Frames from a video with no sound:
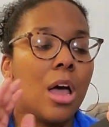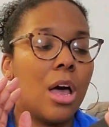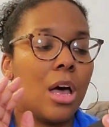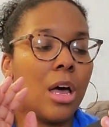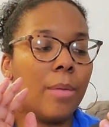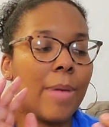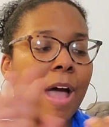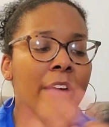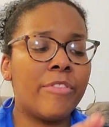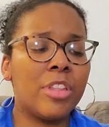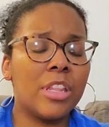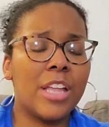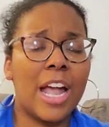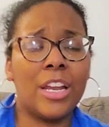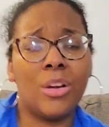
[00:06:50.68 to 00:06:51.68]
Um,
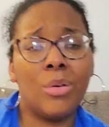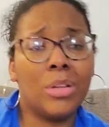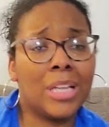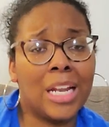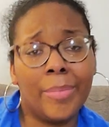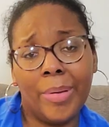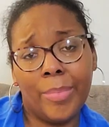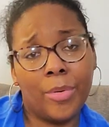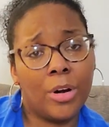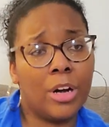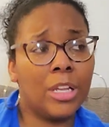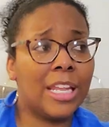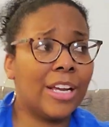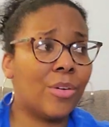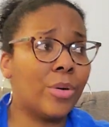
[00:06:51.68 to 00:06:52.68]
obviously, I know a lot of people
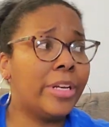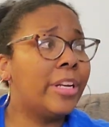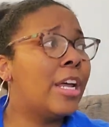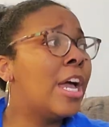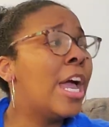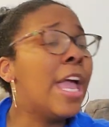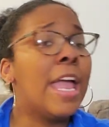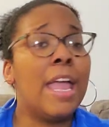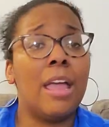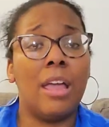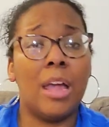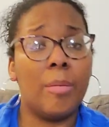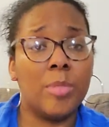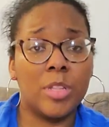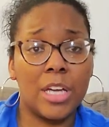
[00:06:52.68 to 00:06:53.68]
are like on
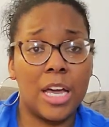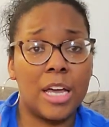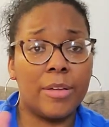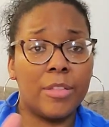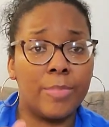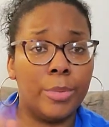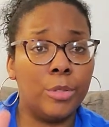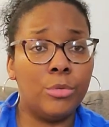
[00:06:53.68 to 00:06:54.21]
Amazon,